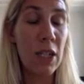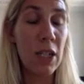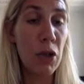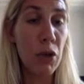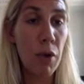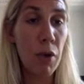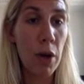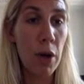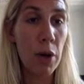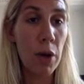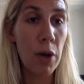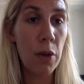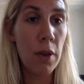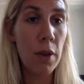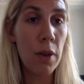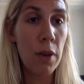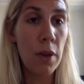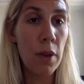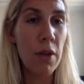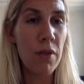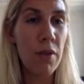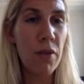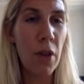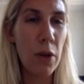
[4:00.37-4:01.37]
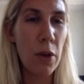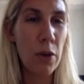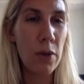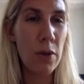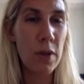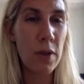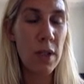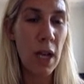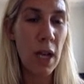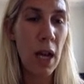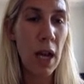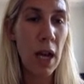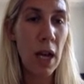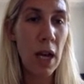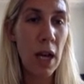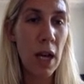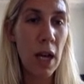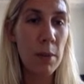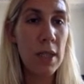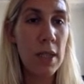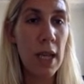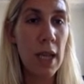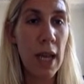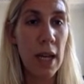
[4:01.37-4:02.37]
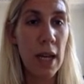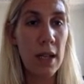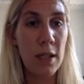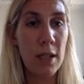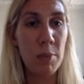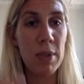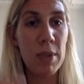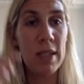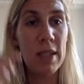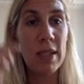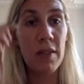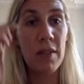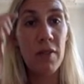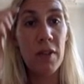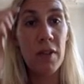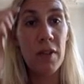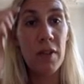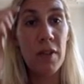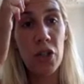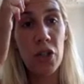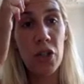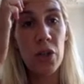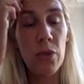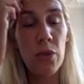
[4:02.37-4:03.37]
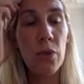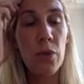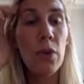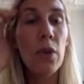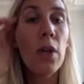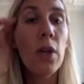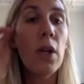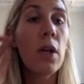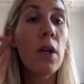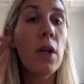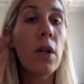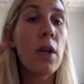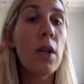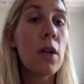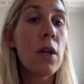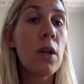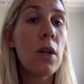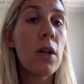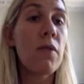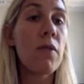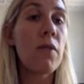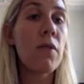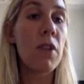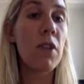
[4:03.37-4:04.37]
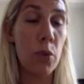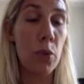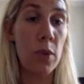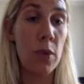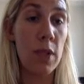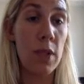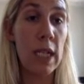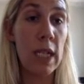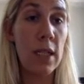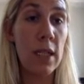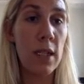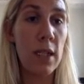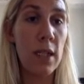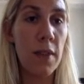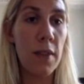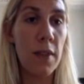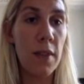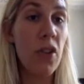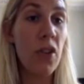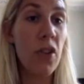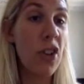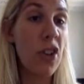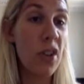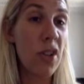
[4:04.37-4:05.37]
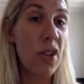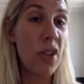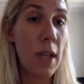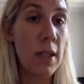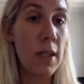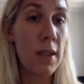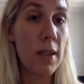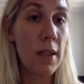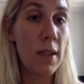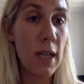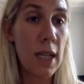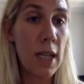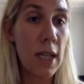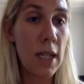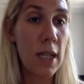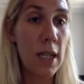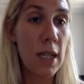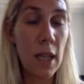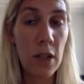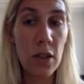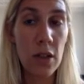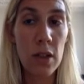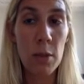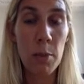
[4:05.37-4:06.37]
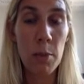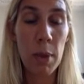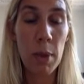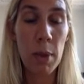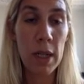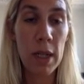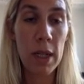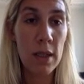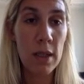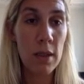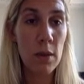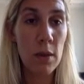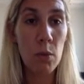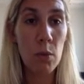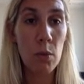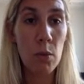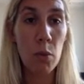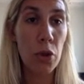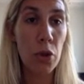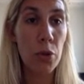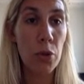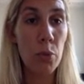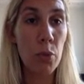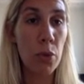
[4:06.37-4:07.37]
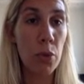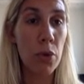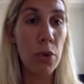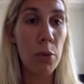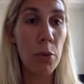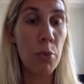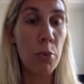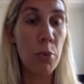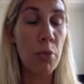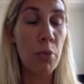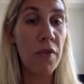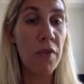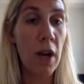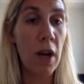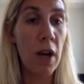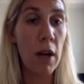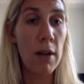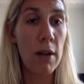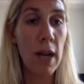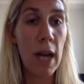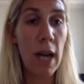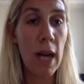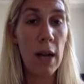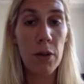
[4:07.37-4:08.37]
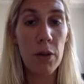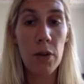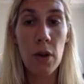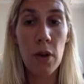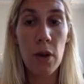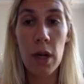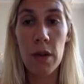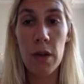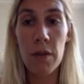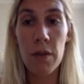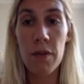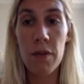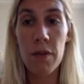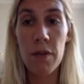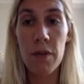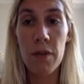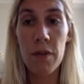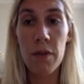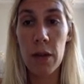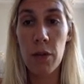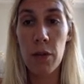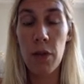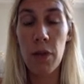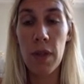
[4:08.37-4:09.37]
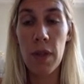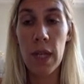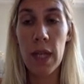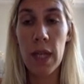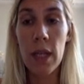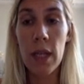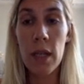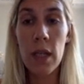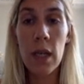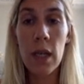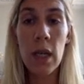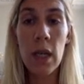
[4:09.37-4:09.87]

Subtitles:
growth, kind of those terms that are kind of specific to visual data, then you could do that instead. I think it just depends what you prefer and how you think.